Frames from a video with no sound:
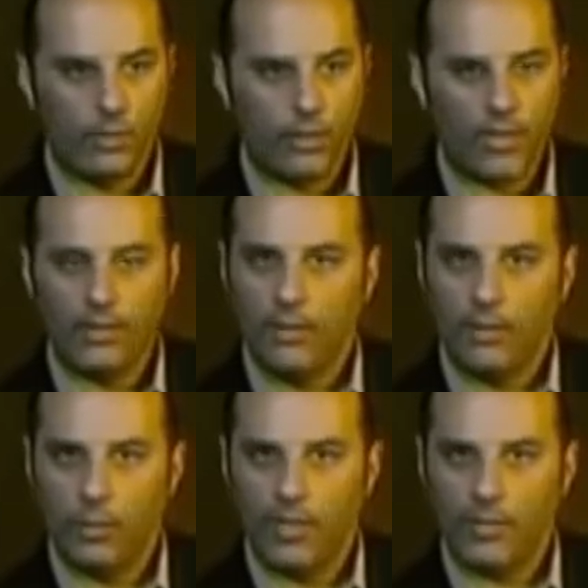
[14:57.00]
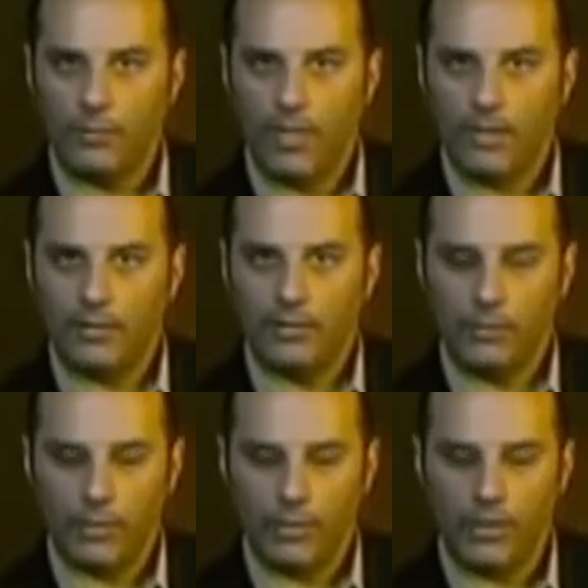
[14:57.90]
Well, what is blood?
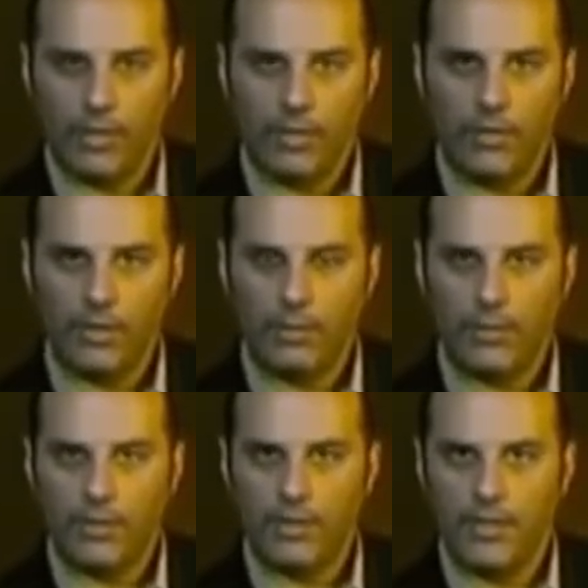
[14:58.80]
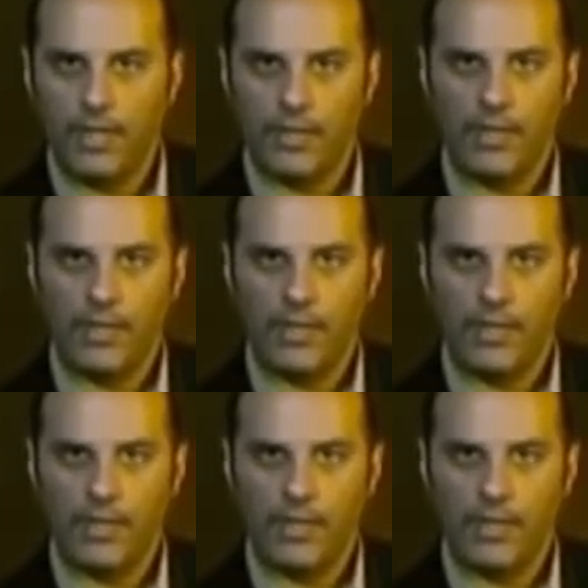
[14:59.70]
We were talking earlier about the genetic